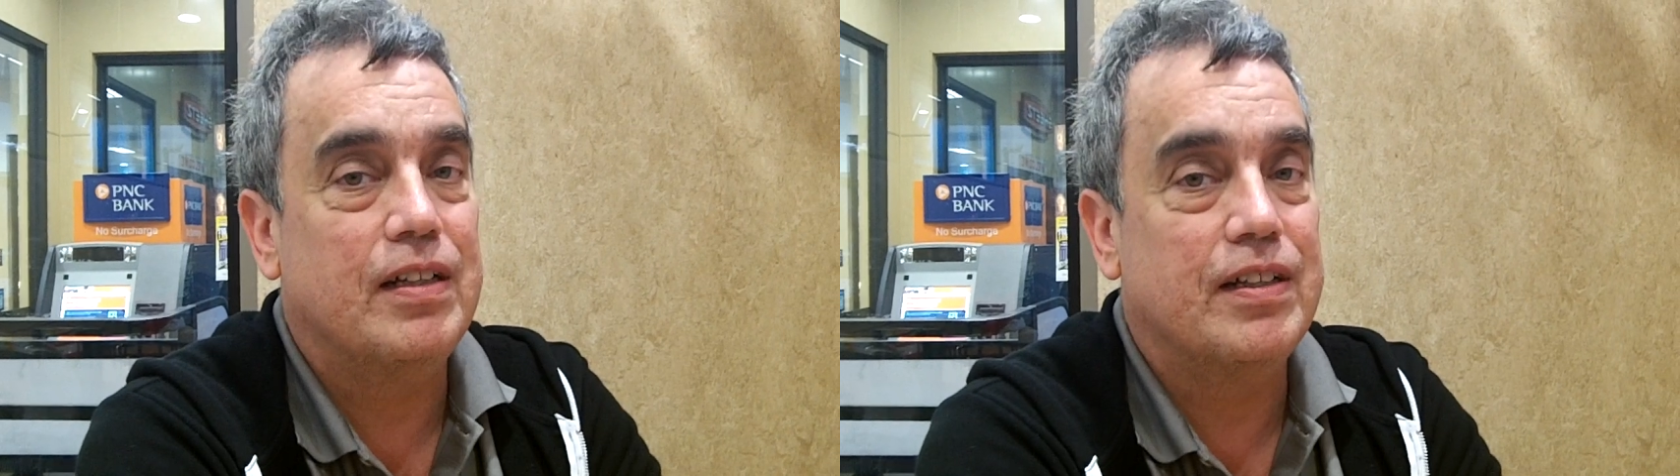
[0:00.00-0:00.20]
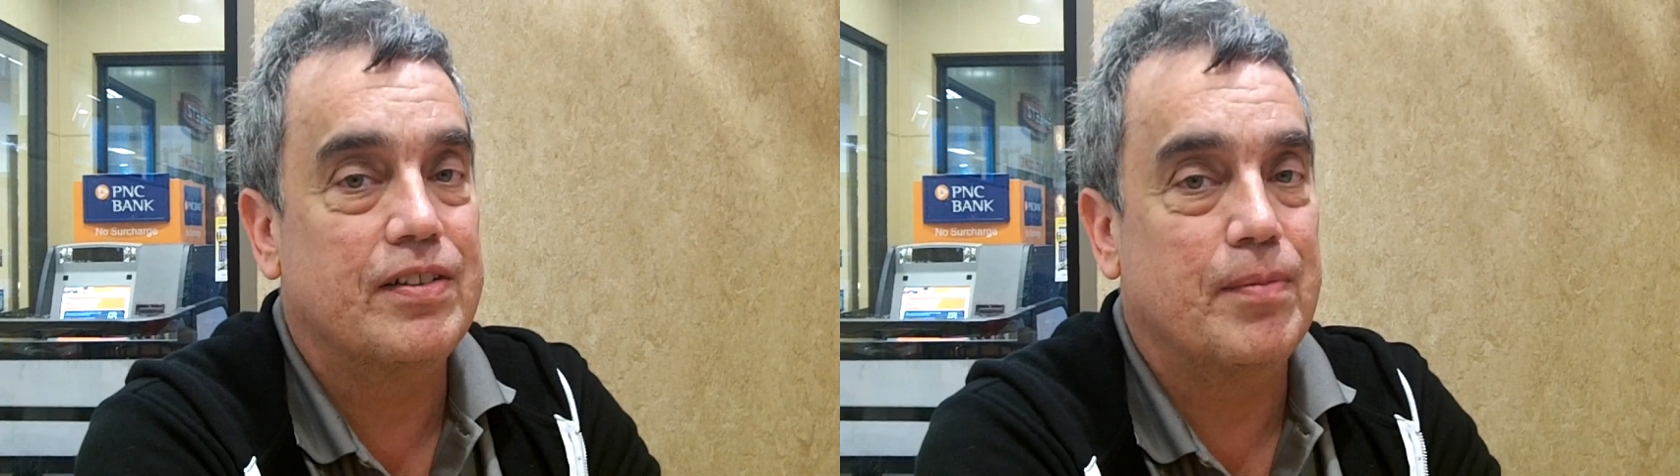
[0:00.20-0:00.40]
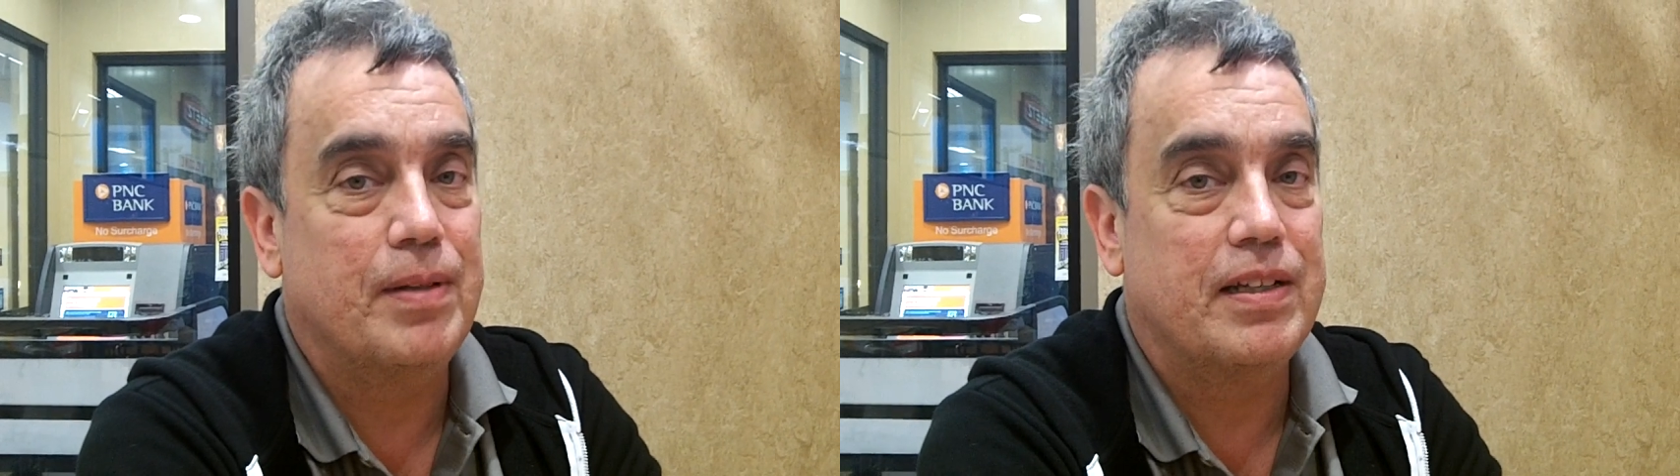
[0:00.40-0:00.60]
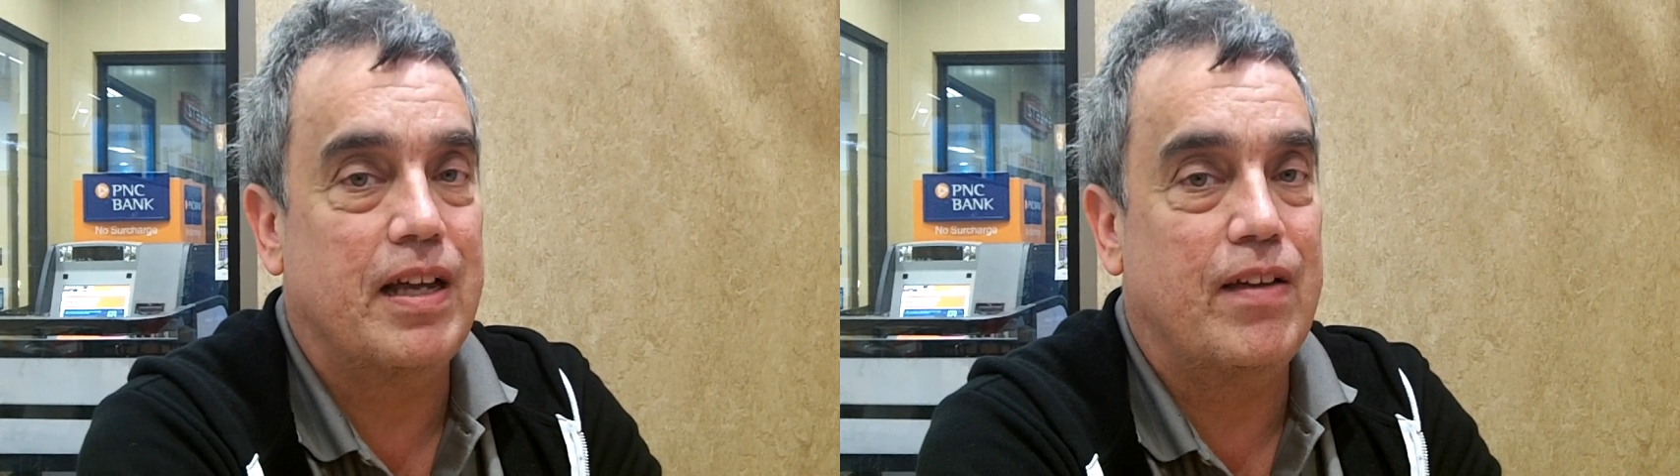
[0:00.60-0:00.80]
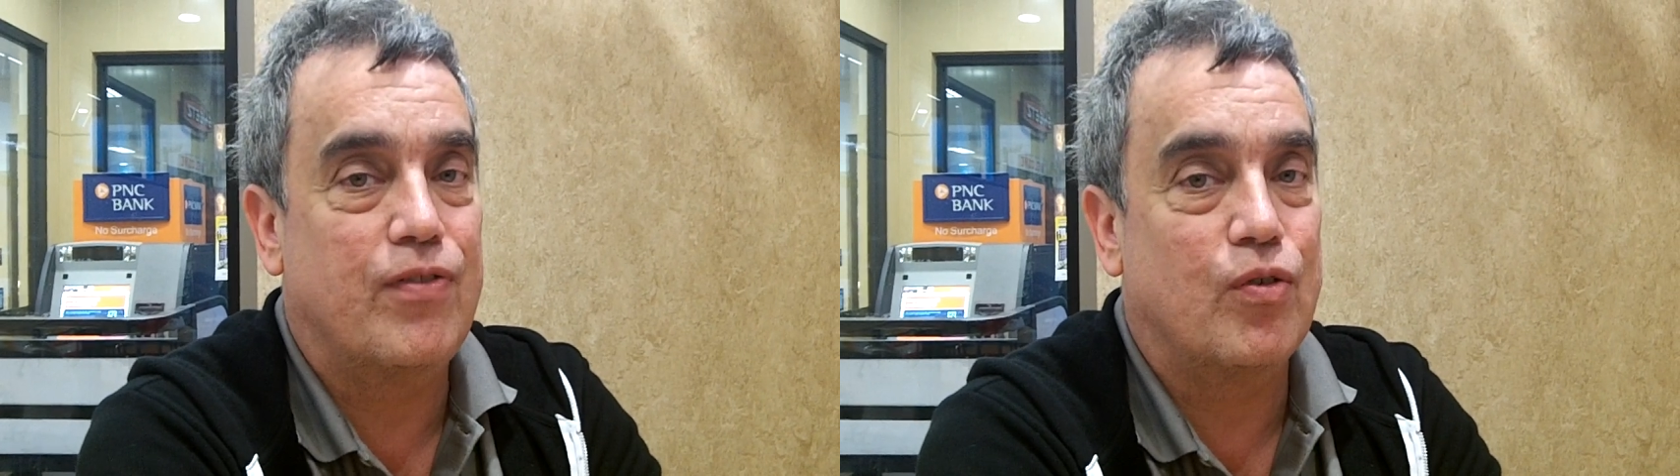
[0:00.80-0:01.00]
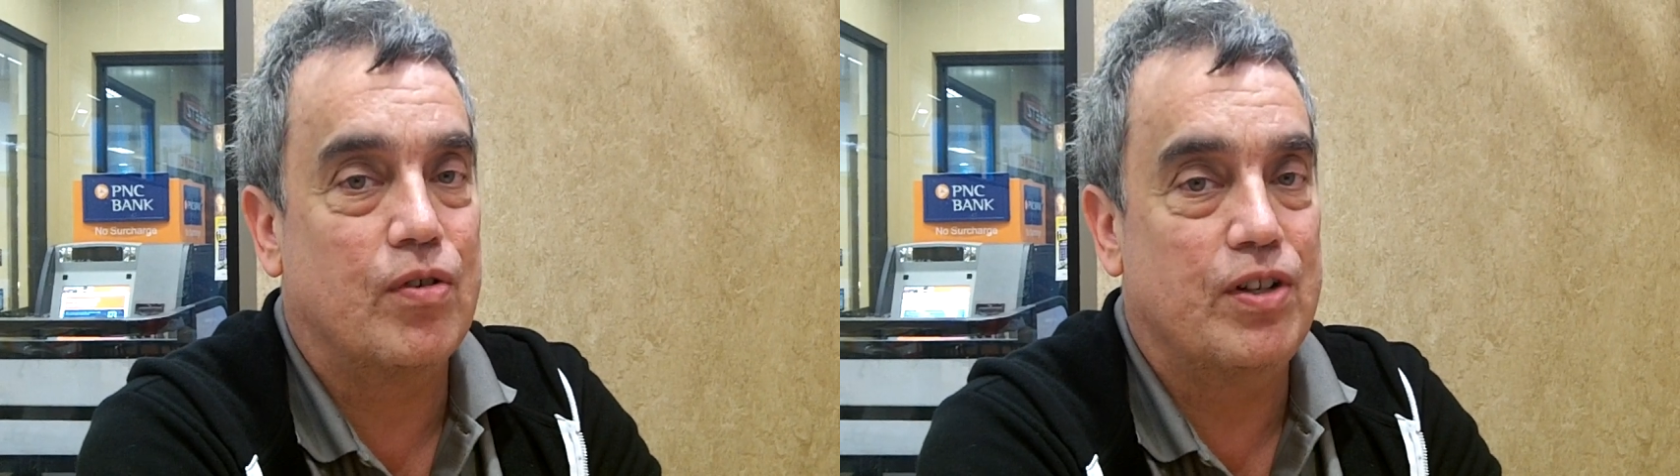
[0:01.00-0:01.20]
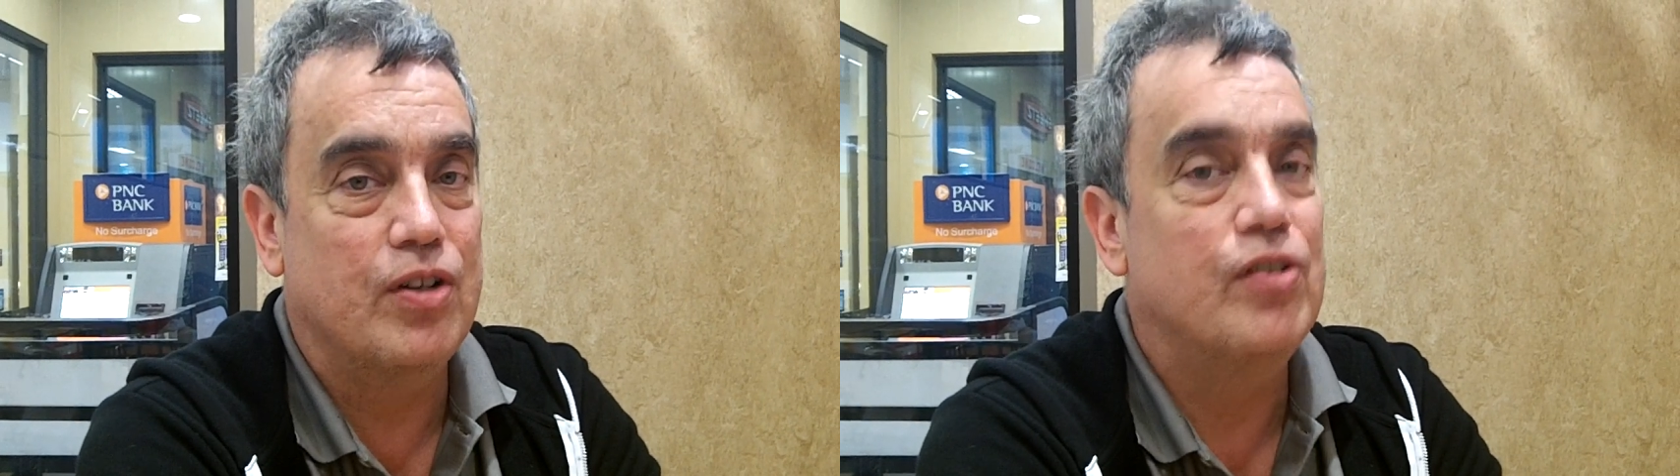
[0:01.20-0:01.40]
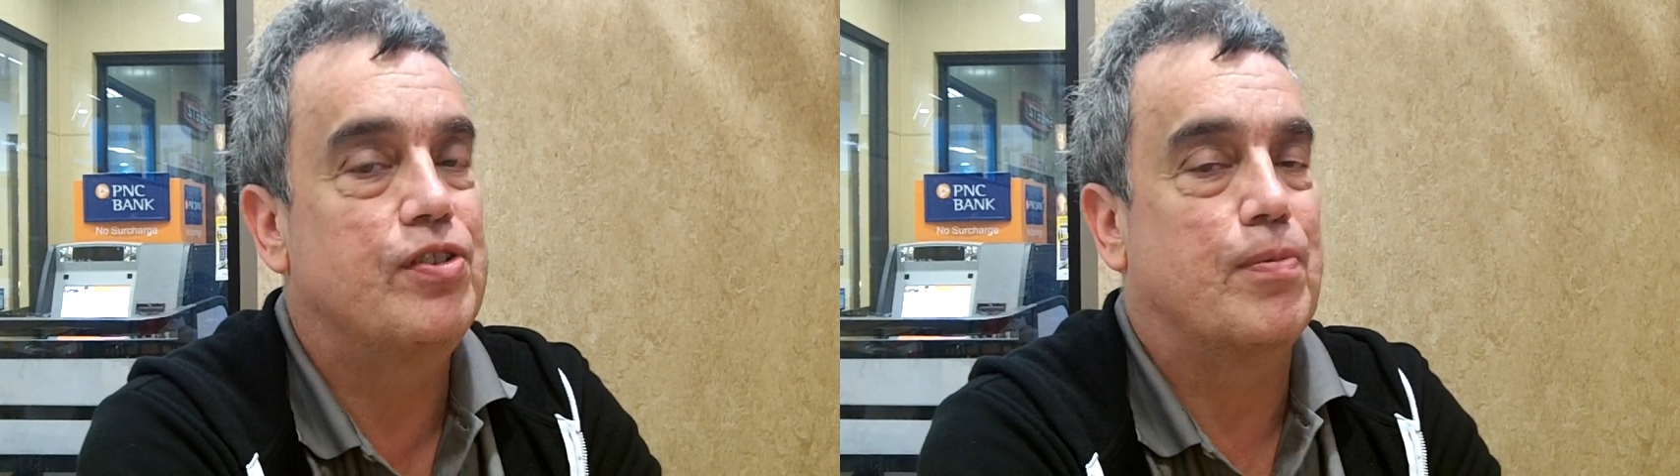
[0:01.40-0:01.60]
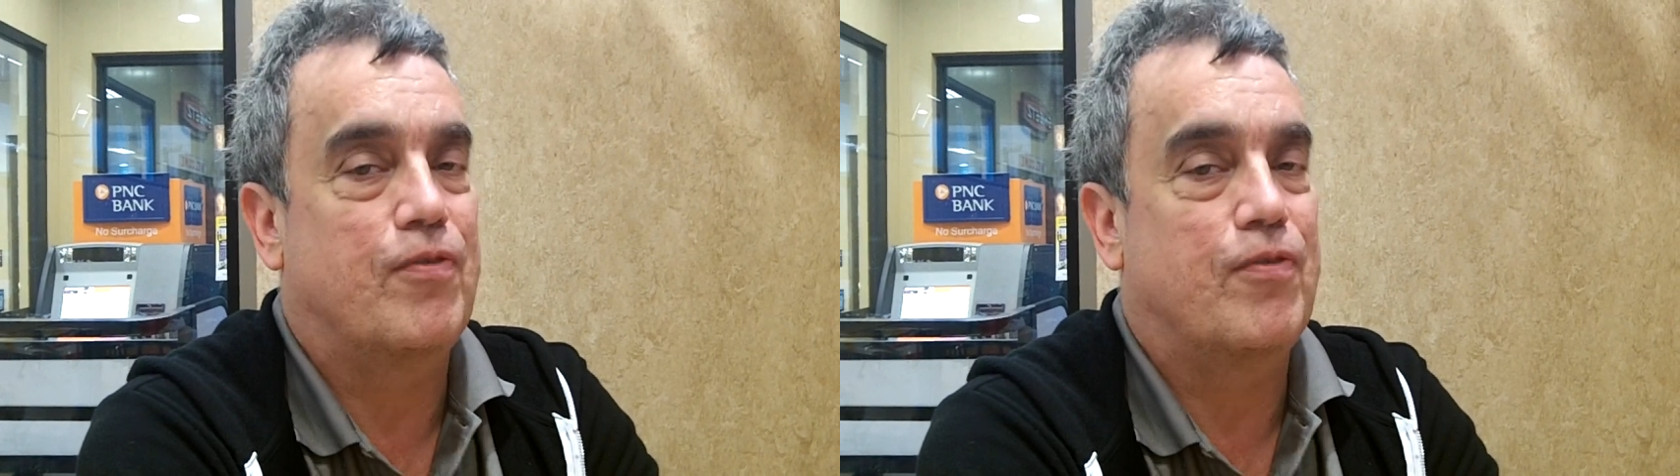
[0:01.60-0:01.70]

It's a big day for news and